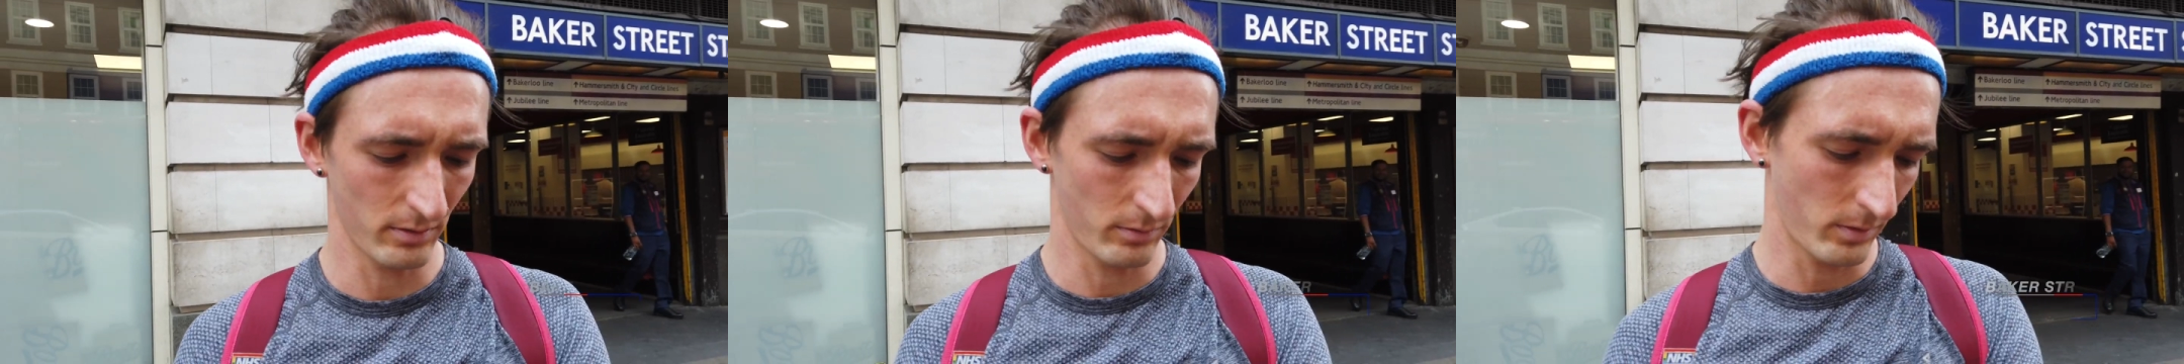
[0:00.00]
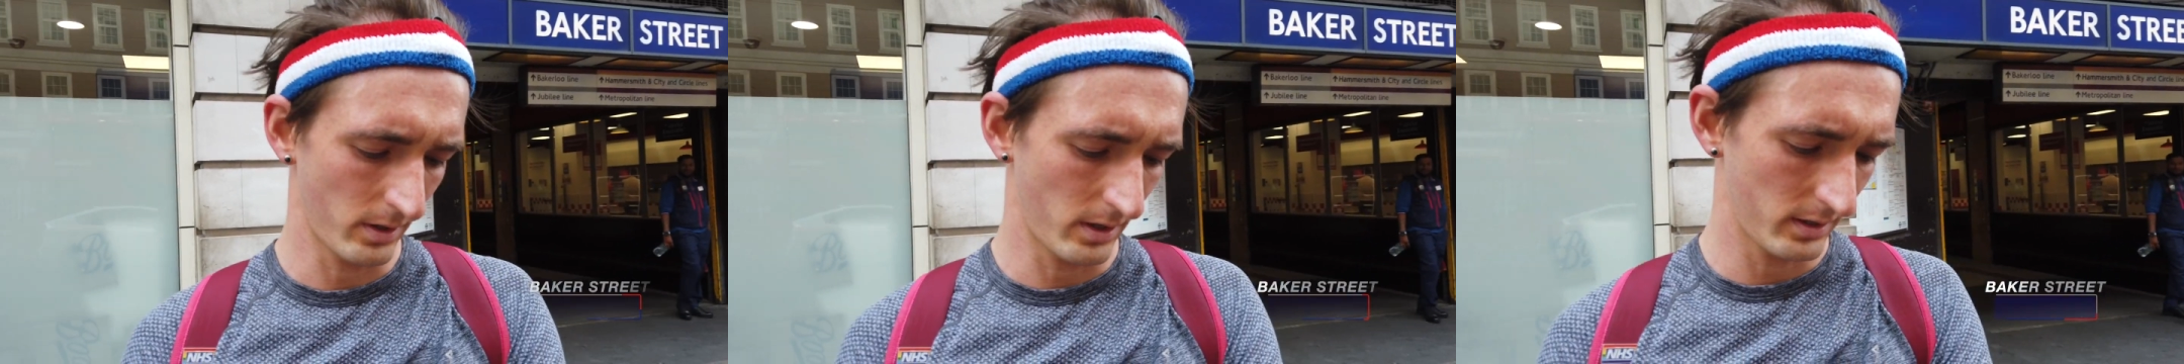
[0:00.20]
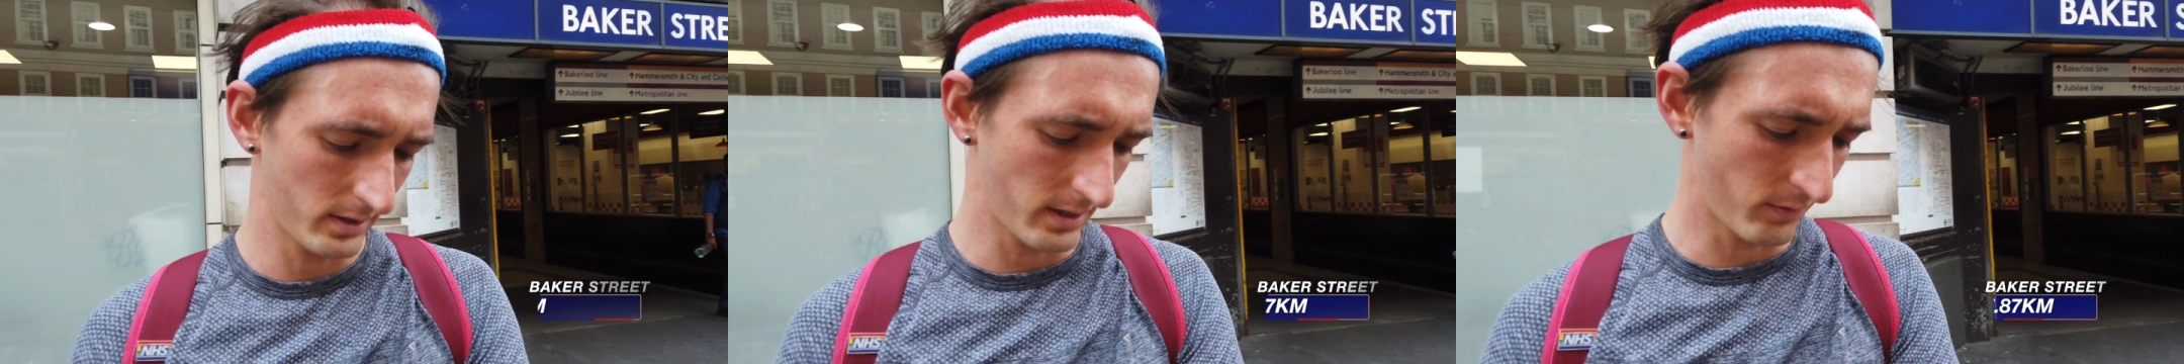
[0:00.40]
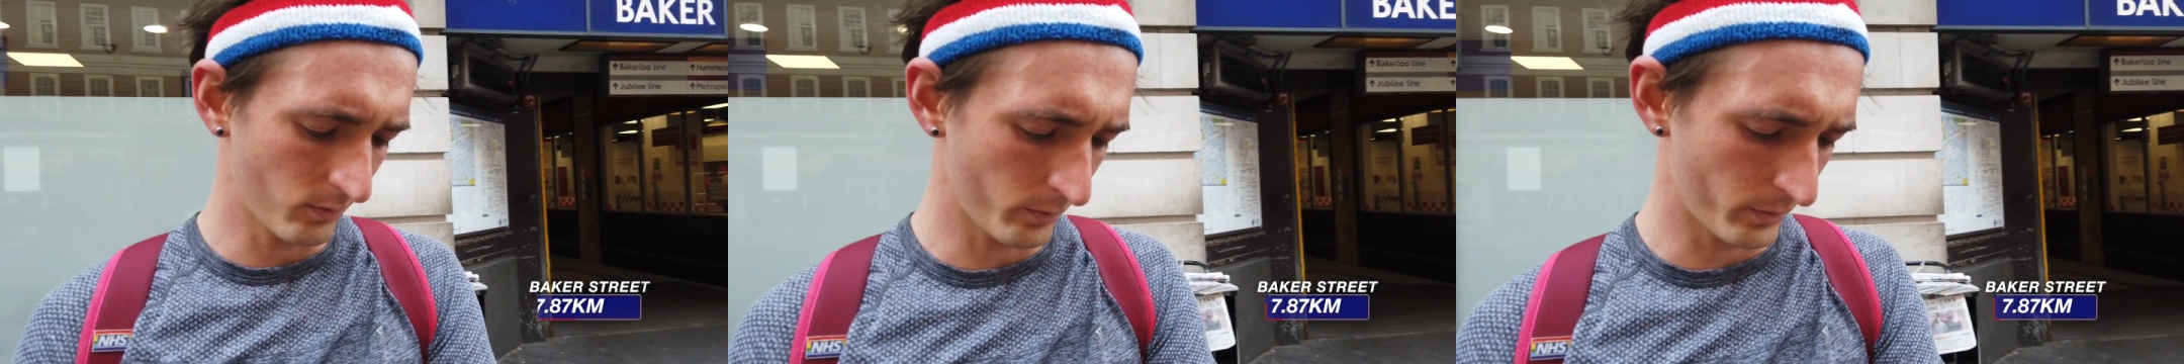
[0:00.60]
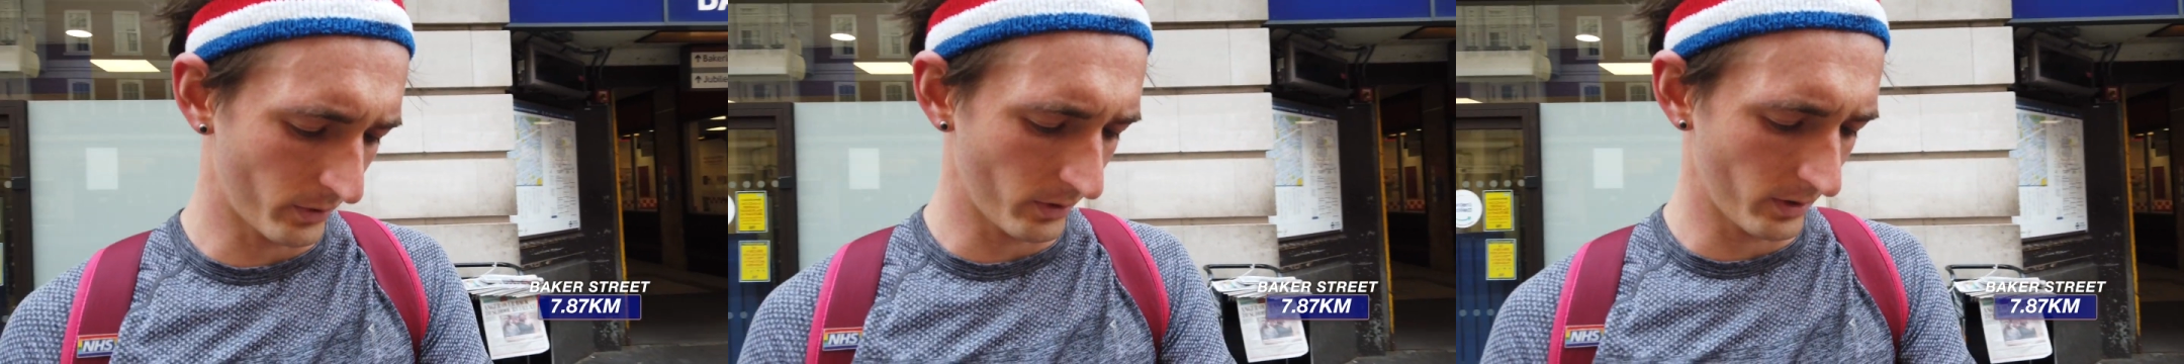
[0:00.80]
so we're
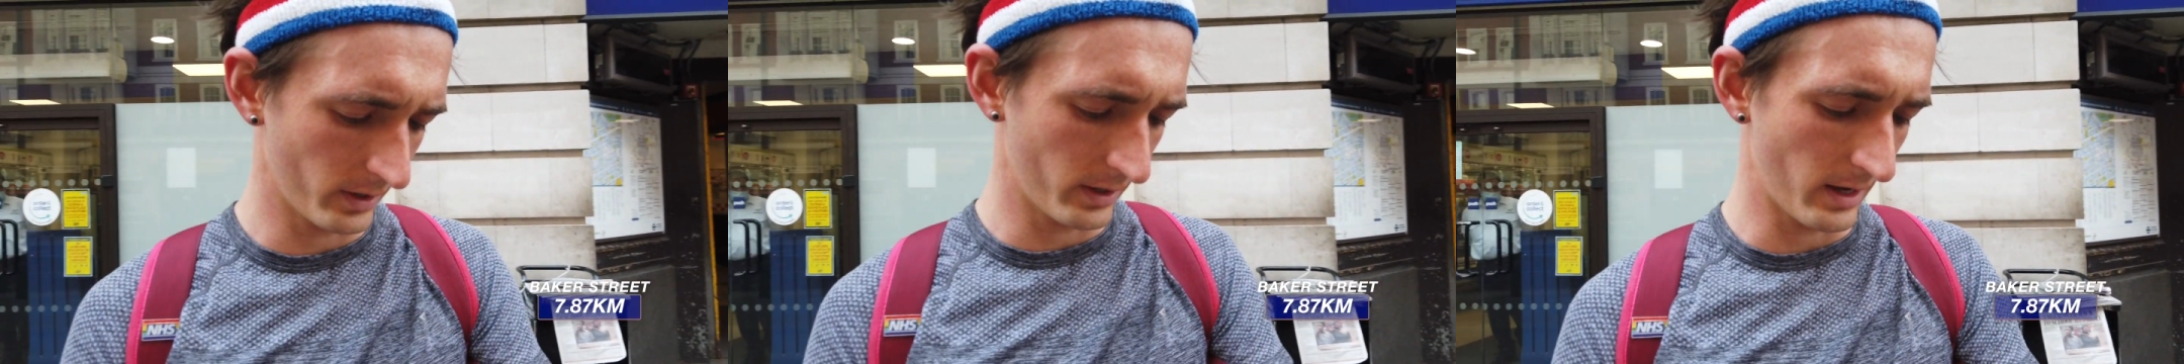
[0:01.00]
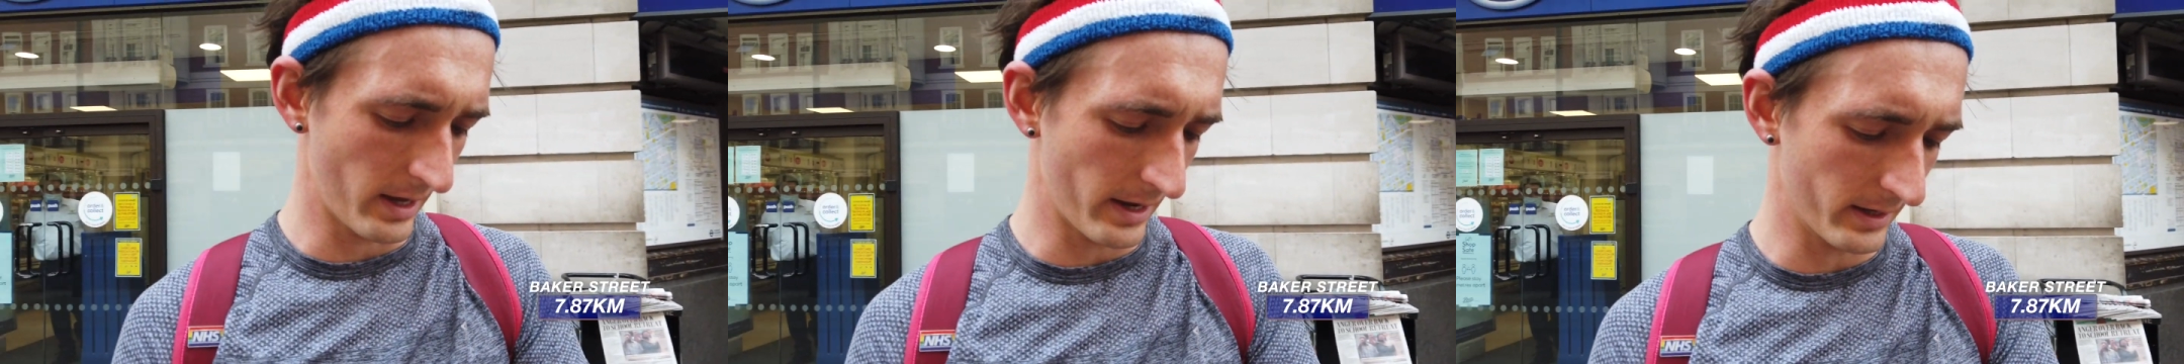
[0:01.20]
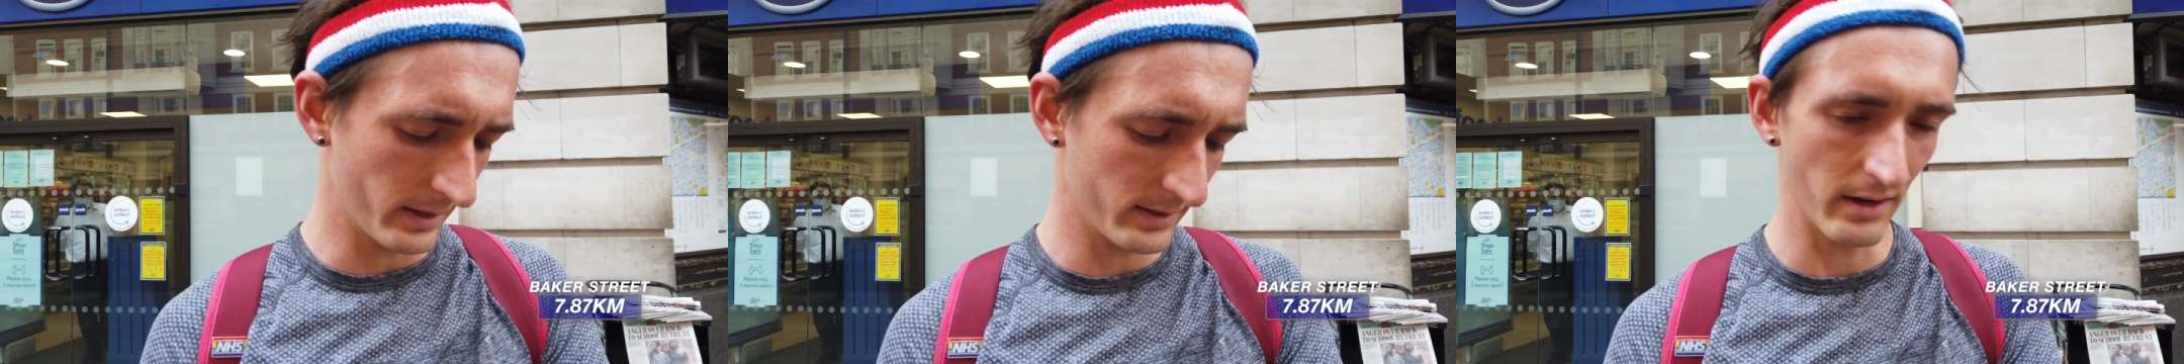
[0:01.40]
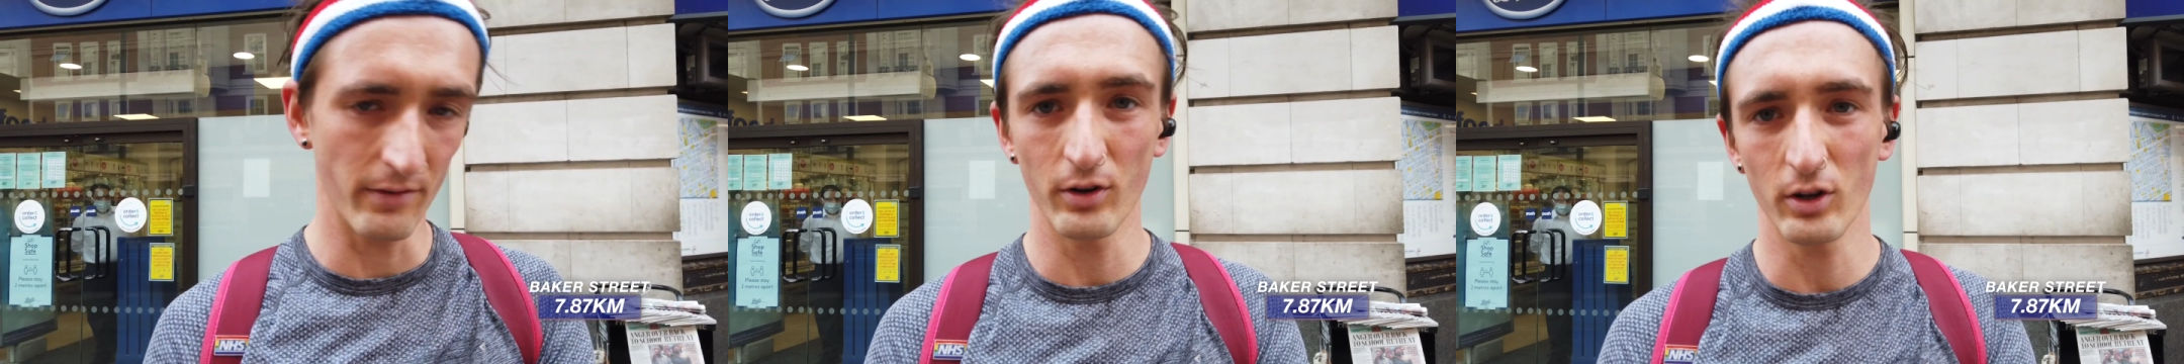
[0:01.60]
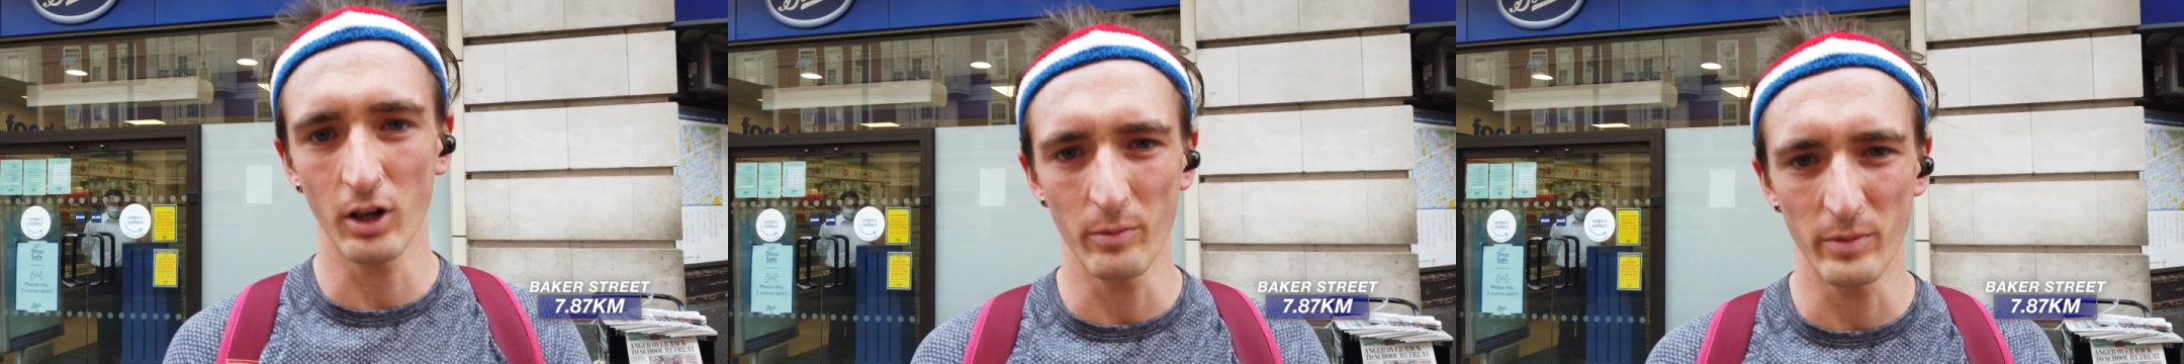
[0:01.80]

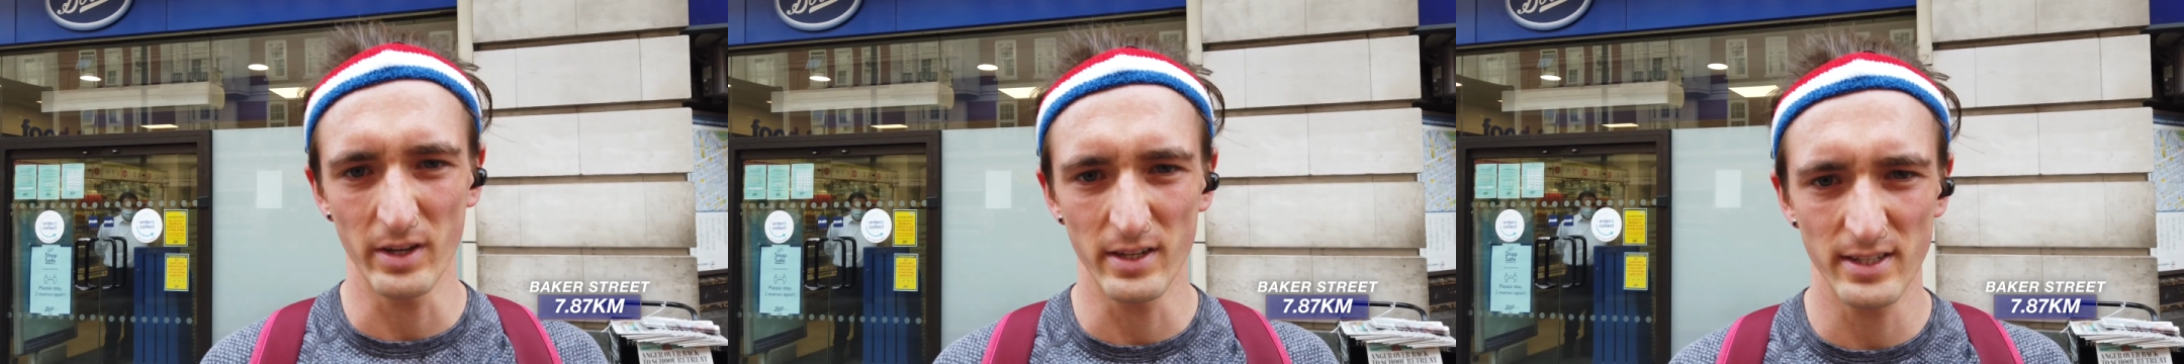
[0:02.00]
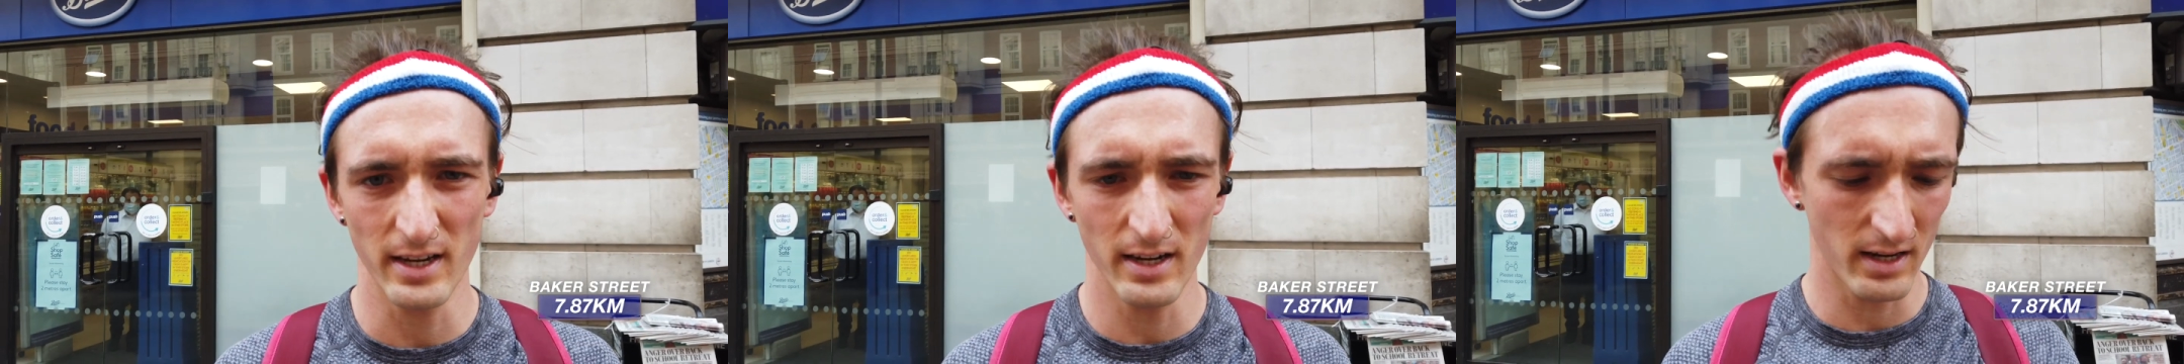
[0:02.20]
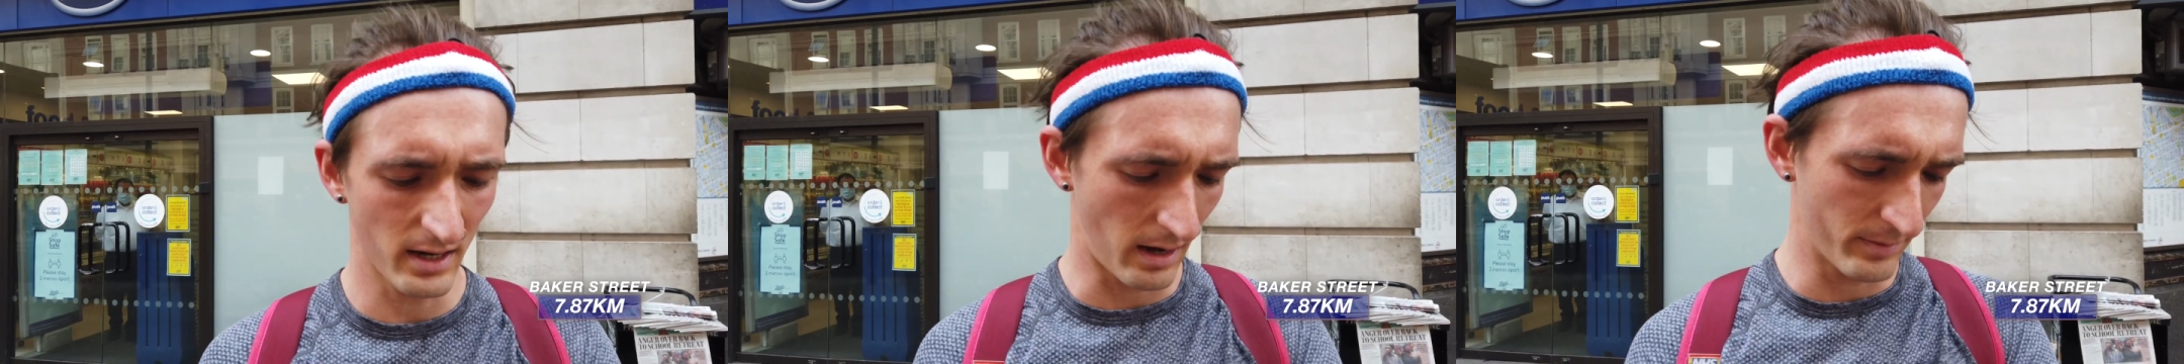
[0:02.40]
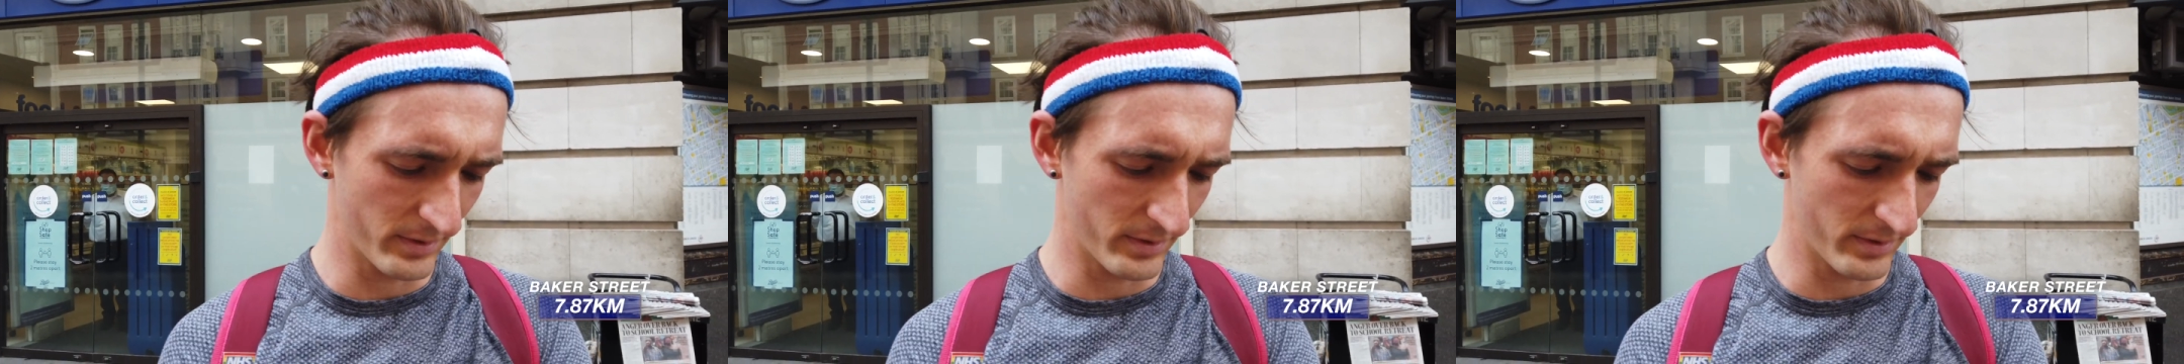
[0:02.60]
7.87 kilometers in.